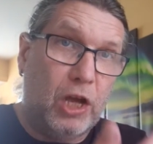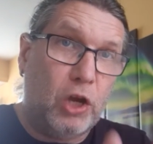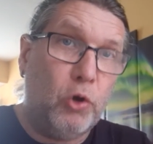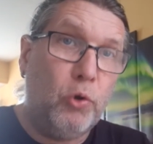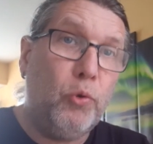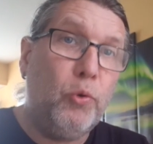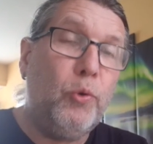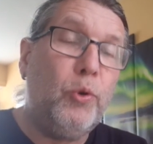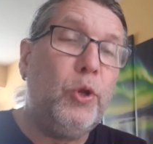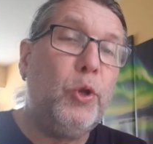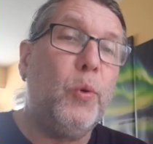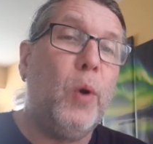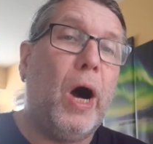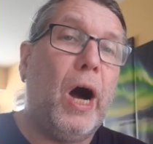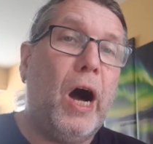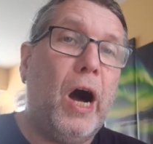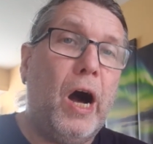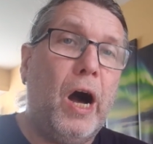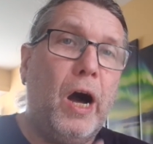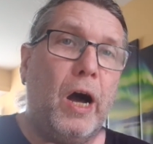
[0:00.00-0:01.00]
who you
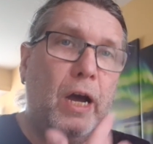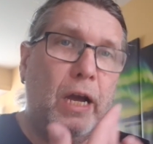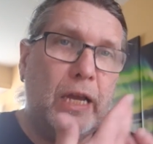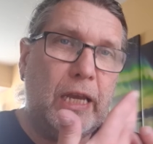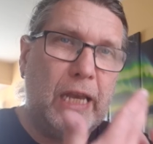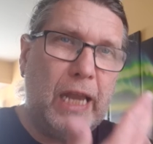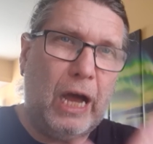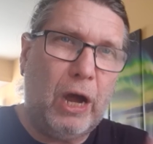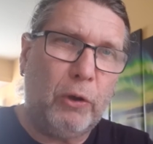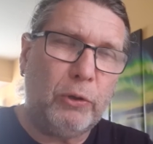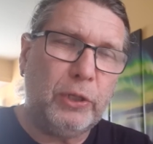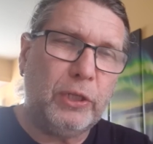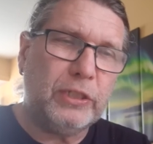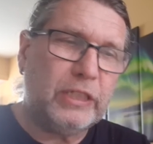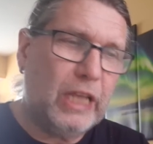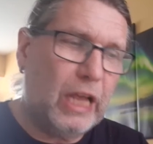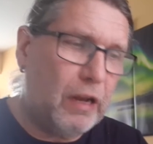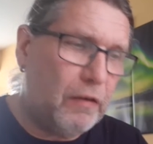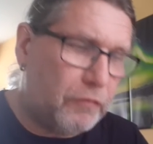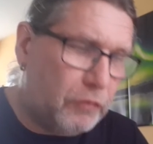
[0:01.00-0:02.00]
are, allow
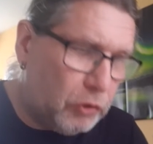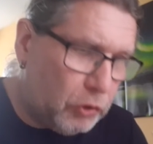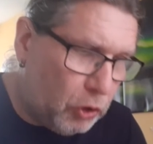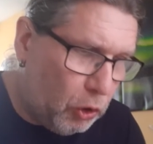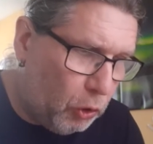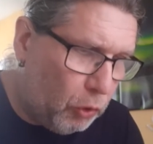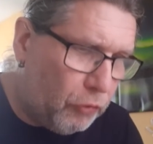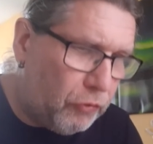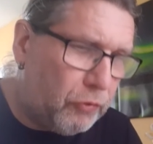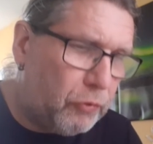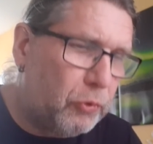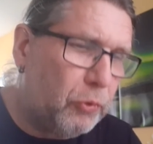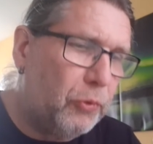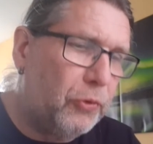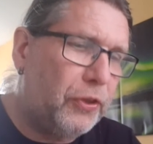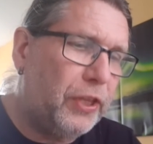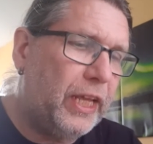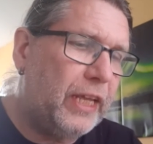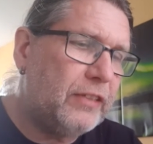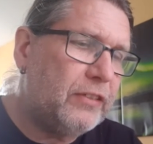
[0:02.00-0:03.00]
yourself to go through
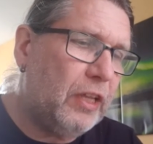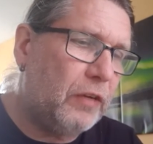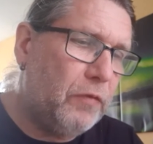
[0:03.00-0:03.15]
things,